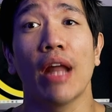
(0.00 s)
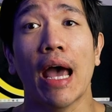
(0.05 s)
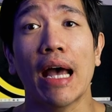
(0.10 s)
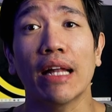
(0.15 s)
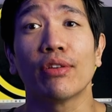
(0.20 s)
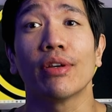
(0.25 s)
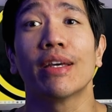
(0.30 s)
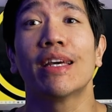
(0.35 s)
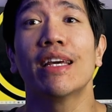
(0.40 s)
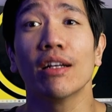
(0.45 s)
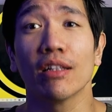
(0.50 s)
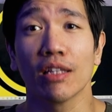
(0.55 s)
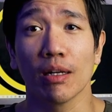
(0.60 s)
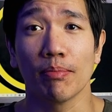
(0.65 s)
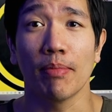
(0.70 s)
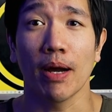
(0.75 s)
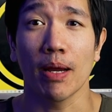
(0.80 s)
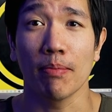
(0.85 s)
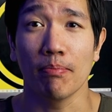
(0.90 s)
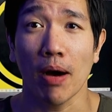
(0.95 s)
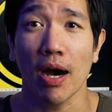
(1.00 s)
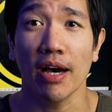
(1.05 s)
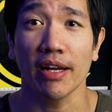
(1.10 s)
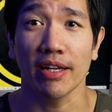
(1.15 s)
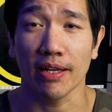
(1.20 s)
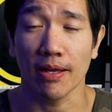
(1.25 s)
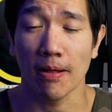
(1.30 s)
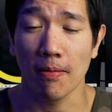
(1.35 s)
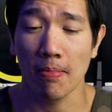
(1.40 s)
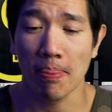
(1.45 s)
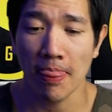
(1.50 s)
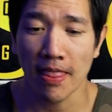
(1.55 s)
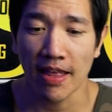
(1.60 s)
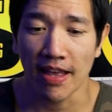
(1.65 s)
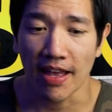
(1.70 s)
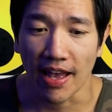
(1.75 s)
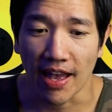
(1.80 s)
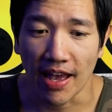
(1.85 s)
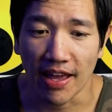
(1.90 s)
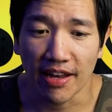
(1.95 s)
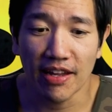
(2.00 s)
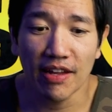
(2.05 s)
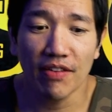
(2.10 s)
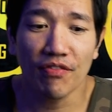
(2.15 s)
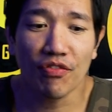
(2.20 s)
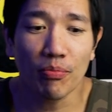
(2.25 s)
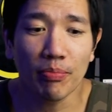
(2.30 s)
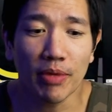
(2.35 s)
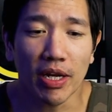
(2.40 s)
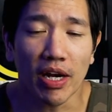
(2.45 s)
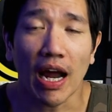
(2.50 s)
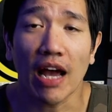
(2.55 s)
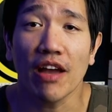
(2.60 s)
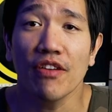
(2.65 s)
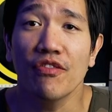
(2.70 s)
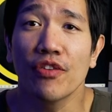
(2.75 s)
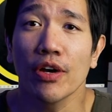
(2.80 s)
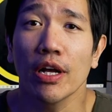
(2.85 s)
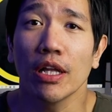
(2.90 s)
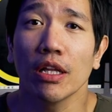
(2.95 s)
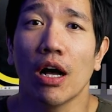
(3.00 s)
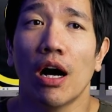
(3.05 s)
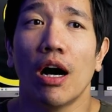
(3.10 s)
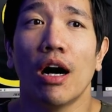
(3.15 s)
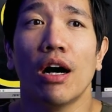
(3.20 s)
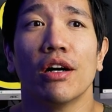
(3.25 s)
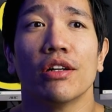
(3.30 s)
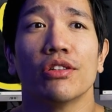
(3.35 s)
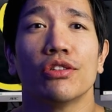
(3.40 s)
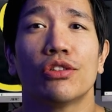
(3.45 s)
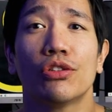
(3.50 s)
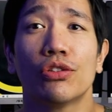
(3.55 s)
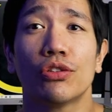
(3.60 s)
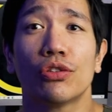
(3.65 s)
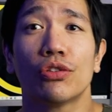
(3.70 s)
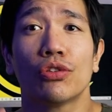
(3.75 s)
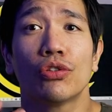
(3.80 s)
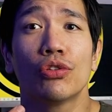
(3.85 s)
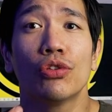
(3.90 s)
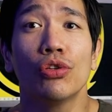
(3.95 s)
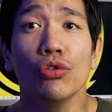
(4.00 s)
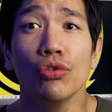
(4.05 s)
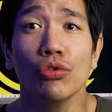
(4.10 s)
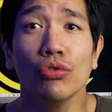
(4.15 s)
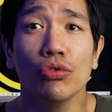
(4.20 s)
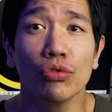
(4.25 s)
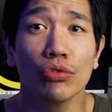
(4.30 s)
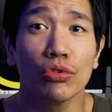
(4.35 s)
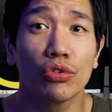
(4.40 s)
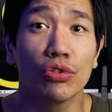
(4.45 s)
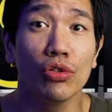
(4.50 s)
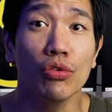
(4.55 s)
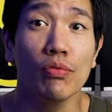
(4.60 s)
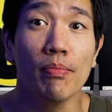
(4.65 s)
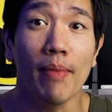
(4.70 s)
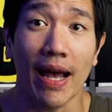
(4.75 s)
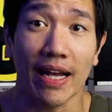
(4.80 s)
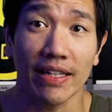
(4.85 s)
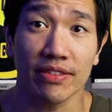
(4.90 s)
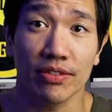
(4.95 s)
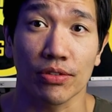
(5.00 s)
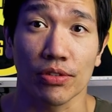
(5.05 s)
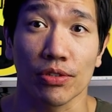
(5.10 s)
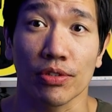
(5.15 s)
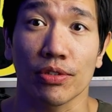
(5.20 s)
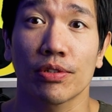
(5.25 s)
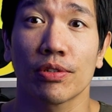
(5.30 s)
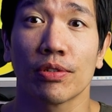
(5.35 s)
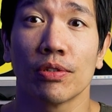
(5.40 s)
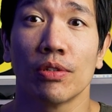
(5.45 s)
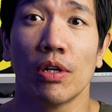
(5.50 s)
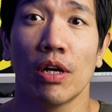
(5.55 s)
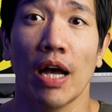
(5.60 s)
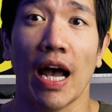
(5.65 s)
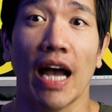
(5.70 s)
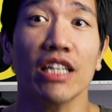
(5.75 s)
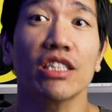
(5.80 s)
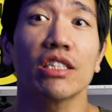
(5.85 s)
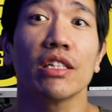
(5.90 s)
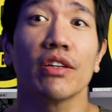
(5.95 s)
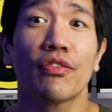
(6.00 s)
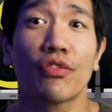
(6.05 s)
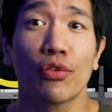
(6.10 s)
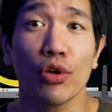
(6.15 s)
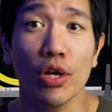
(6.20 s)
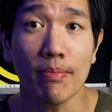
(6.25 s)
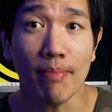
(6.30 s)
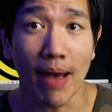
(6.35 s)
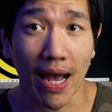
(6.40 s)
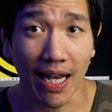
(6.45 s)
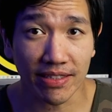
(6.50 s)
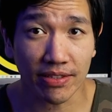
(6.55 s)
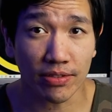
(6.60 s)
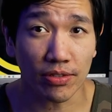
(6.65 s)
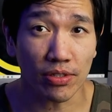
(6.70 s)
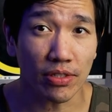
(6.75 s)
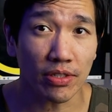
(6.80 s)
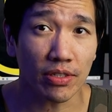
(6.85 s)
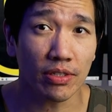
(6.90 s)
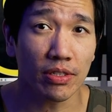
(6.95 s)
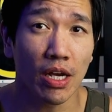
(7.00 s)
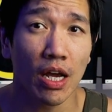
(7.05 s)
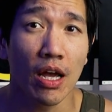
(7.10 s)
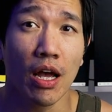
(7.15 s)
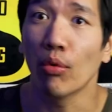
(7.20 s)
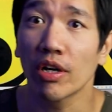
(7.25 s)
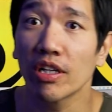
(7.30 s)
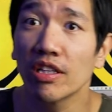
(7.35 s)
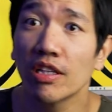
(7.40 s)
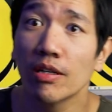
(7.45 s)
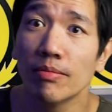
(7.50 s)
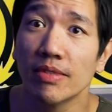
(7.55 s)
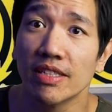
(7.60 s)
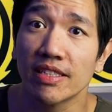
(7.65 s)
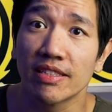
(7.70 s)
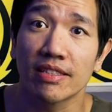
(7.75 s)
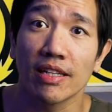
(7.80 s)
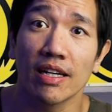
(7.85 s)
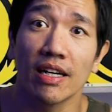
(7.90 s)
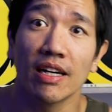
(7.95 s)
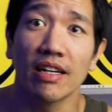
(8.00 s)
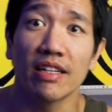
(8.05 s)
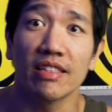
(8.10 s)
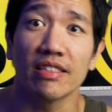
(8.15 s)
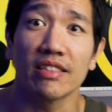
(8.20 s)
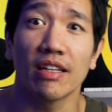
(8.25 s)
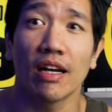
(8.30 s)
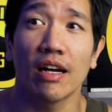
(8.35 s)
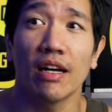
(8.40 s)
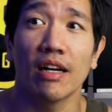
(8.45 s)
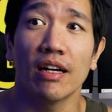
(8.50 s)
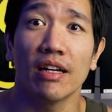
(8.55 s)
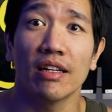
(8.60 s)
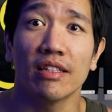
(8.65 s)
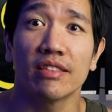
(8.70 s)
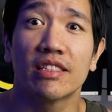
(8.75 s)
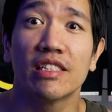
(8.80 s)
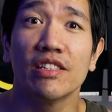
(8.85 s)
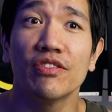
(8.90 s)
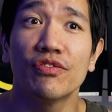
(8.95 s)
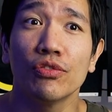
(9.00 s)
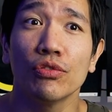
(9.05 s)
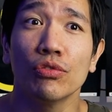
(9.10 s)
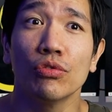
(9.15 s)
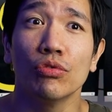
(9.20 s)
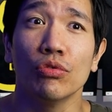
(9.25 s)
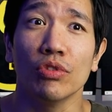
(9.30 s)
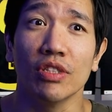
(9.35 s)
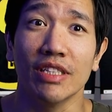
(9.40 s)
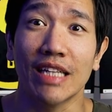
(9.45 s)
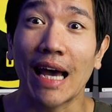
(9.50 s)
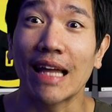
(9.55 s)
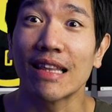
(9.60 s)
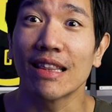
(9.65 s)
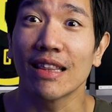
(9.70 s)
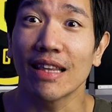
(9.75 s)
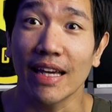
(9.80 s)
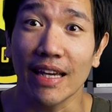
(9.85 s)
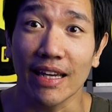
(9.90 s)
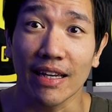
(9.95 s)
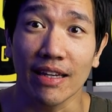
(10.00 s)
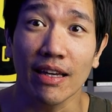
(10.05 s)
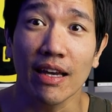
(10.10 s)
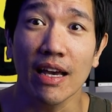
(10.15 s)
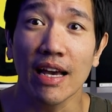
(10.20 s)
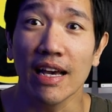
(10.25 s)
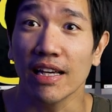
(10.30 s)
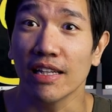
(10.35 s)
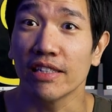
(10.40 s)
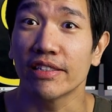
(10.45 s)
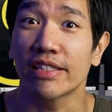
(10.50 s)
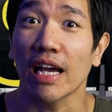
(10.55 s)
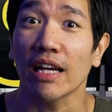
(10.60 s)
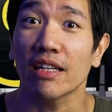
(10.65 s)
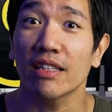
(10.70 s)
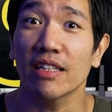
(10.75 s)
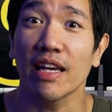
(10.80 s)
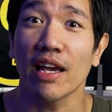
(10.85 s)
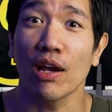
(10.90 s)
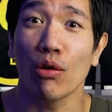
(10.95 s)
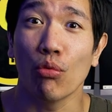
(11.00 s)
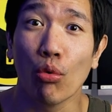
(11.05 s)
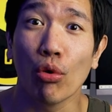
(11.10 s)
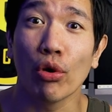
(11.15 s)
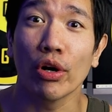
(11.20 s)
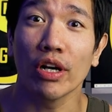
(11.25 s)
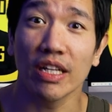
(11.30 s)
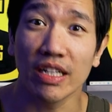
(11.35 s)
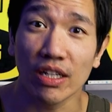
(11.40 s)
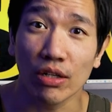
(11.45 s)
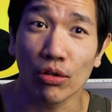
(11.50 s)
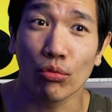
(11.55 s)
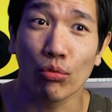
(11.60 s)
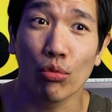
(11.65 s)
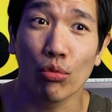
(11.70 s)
do that to heal up my body. And then from there, I fell on two masters. Actually, three masters. One of them is Sifu Yanglei. He's actually a warrior